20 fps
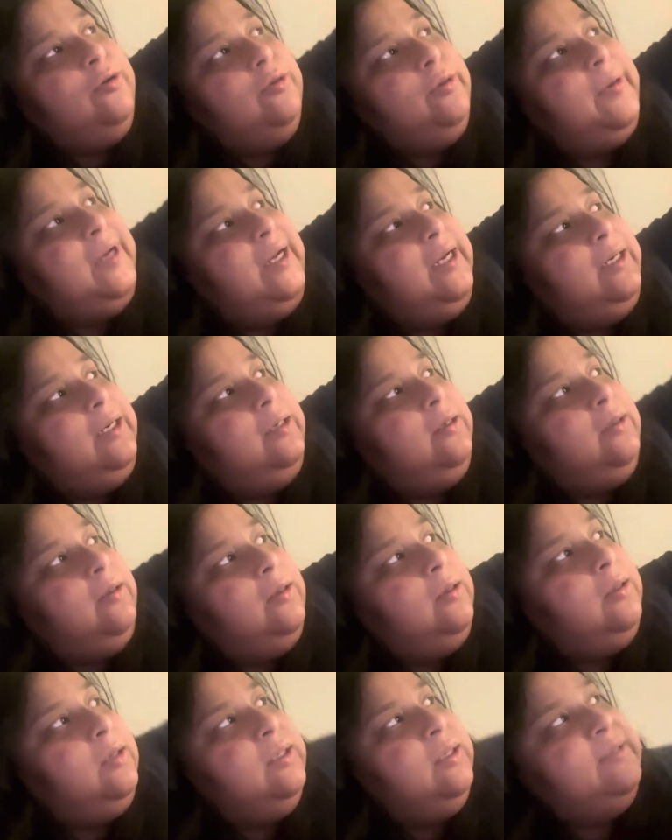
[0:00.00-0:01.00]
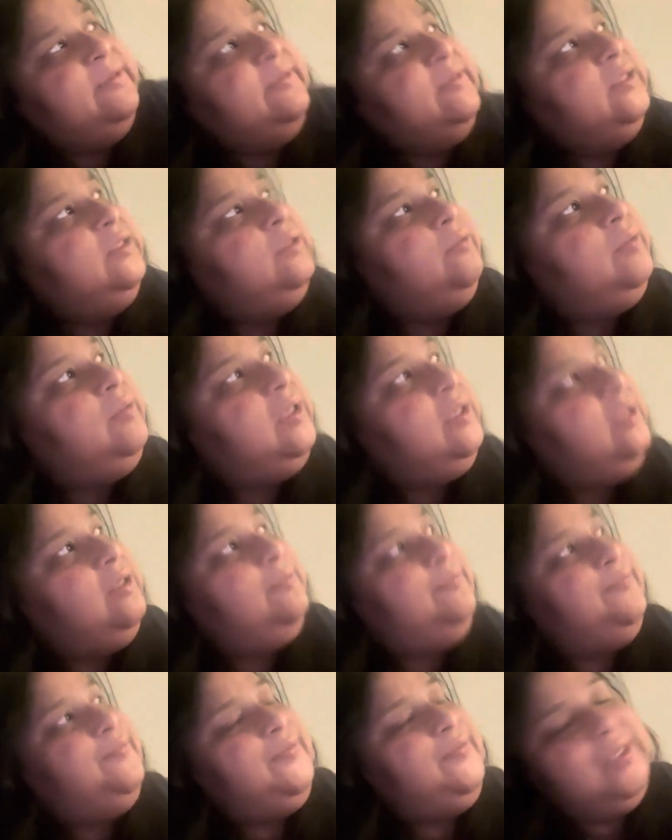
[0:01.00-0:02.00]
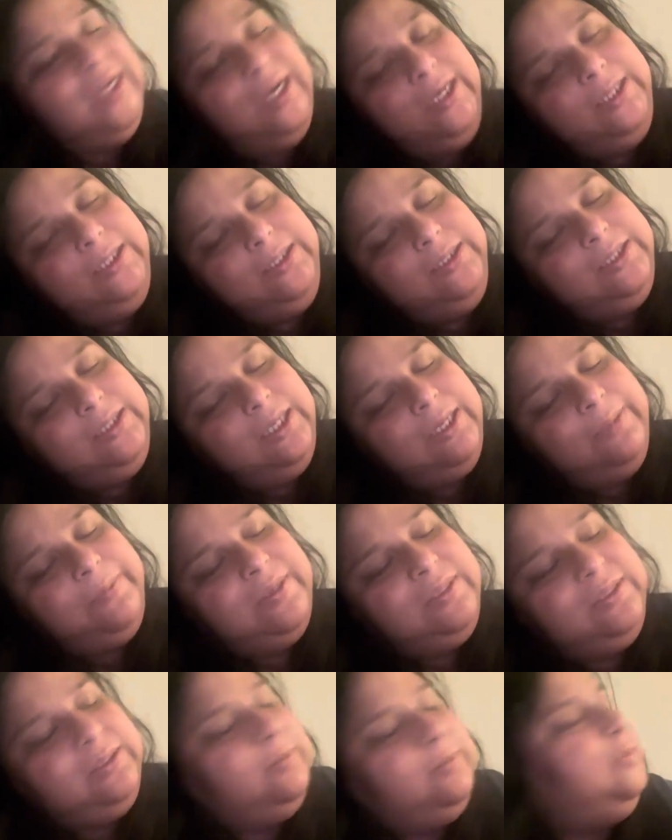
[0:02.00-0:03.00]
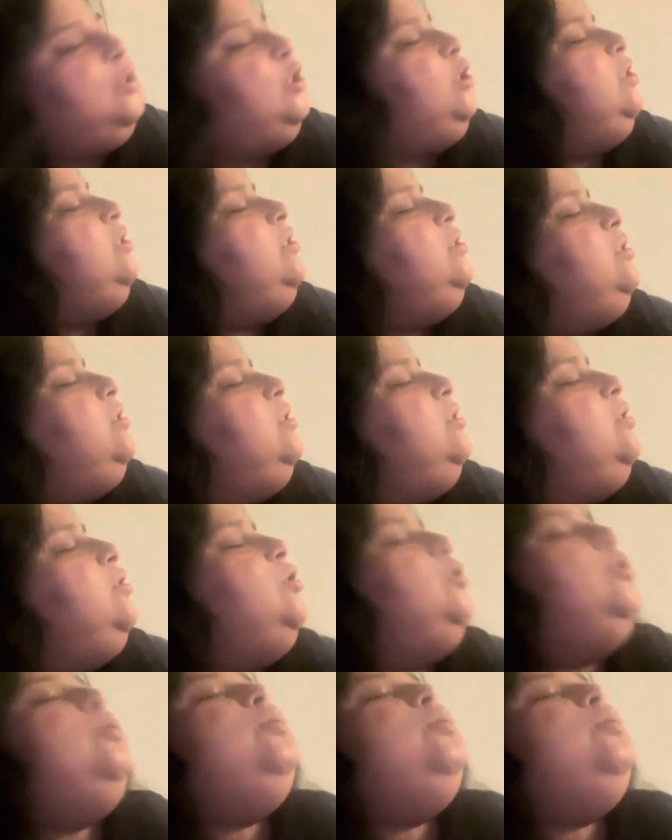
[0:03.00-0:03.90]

to bed? But at least I passed some missions, so